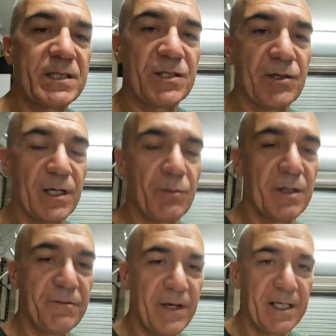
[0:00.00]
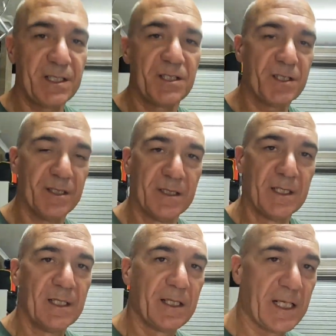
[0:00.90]
certainly one advantage, and
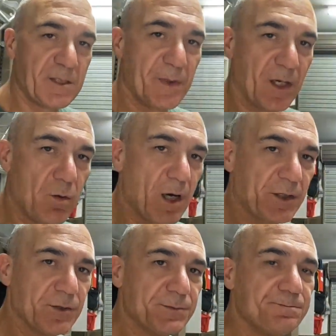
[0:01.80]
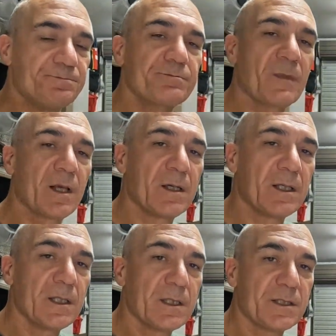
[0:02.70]
that's been quite good.
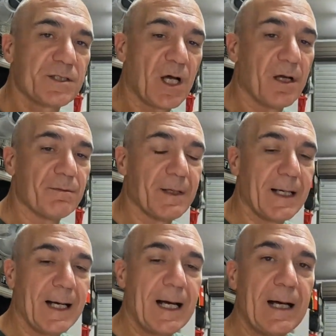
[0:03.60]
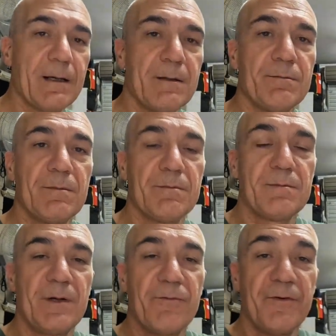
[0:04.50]
So
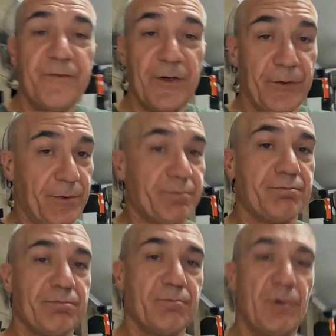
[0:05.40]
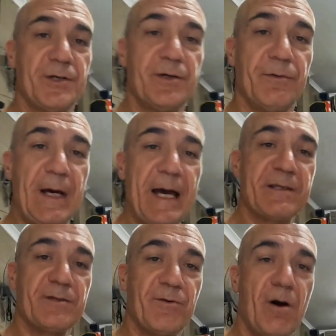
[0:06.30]
review. How
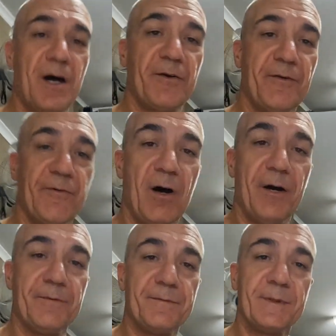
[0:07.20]
does it ride on the road?